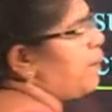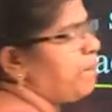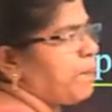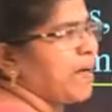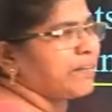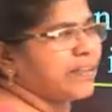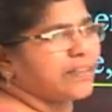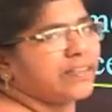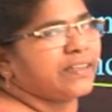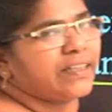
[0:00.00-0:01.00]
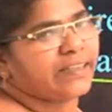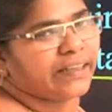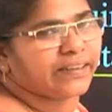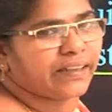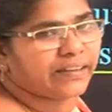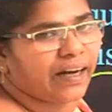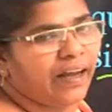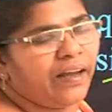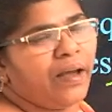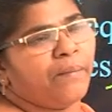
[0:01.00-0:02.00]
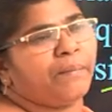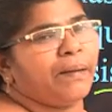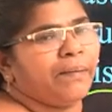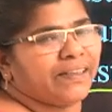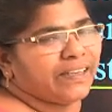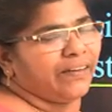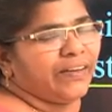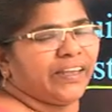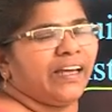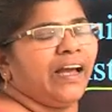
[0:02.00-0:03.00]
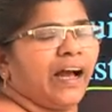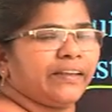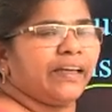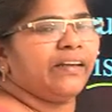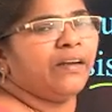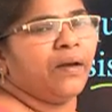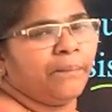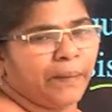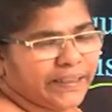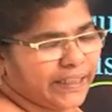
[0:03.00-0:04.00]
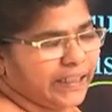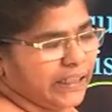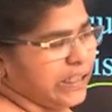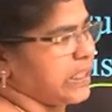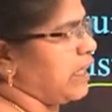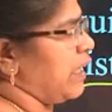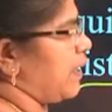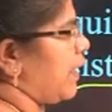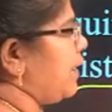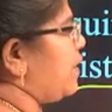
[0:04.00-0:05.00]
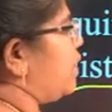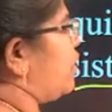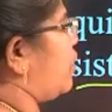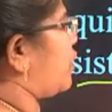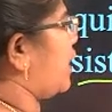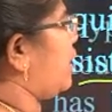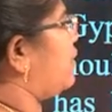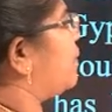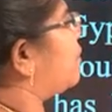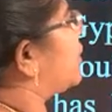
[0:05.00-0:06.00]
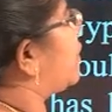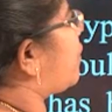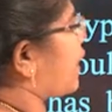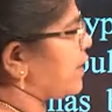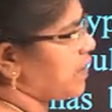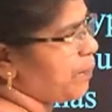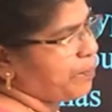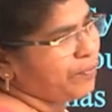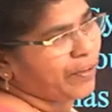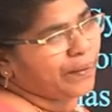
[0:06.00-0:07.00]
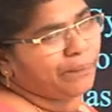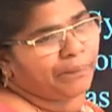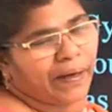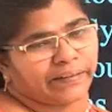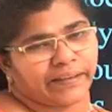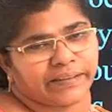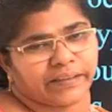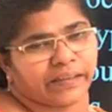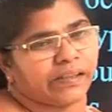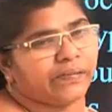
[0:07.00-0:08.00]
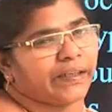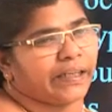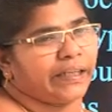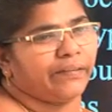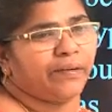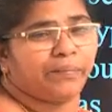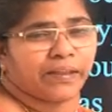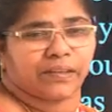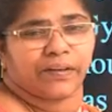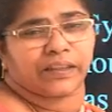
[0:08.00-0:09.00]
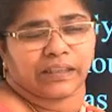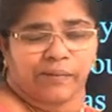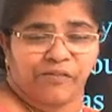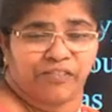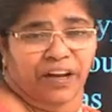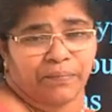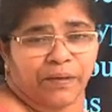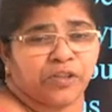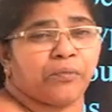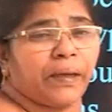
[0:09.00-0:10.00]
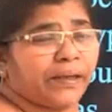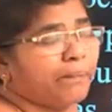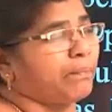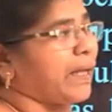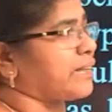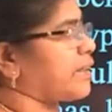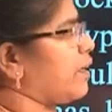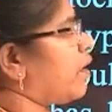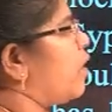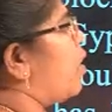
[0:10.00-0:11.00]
impact resistance, etc. by mixing with the other materials, right? Okay. For example, for impact resistance, we can even mix with some fibers to make a plastic